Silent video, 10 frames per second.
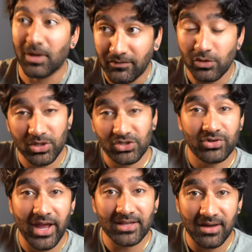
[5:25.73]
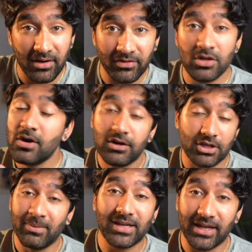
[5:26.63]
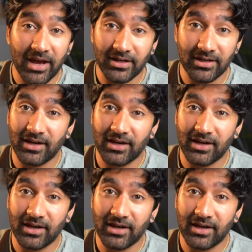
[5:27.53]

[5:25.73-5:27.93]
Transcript: And if you were to stray outside of it, you might get at it.